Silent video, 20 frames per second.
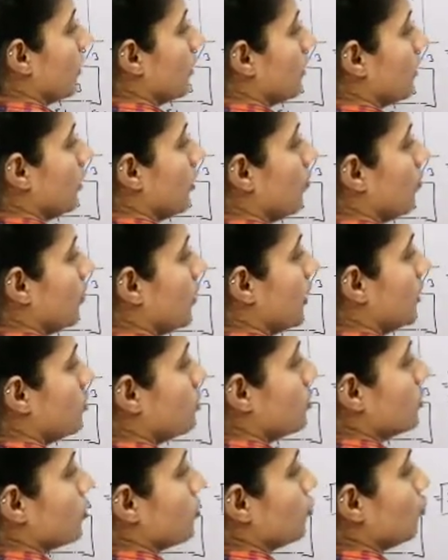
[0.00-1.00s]
Now
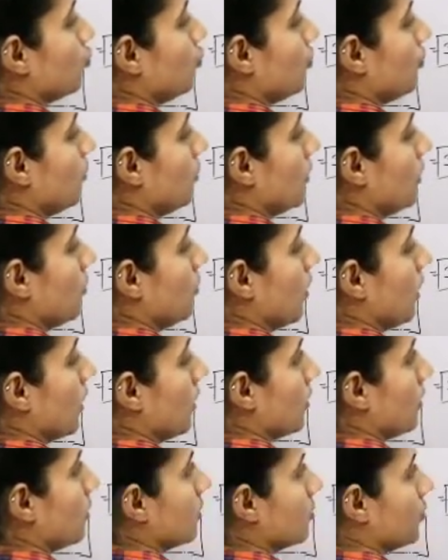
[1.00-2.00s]
next to
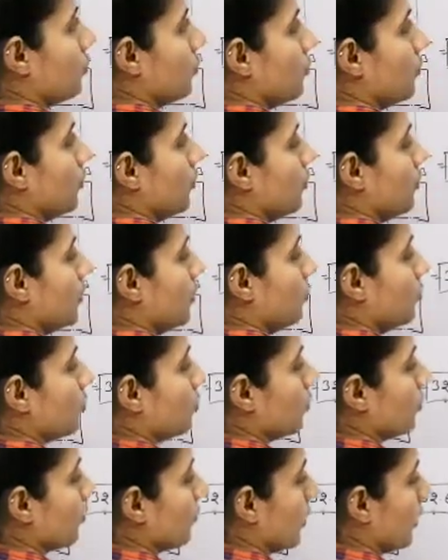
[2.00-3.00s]
P1 for 50
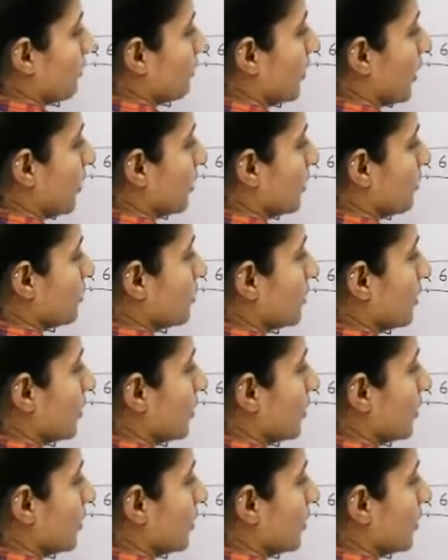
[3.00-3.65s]
unit of time, that is